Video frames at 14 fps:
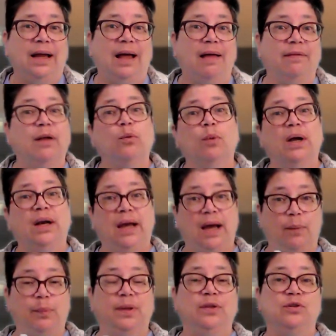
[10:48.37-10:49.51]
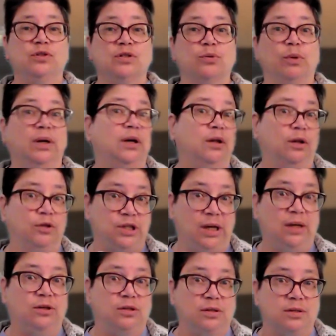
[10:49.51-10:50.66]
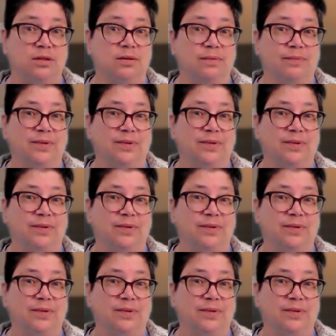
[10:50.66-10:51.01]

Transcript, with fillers: And then what happens when it all changes?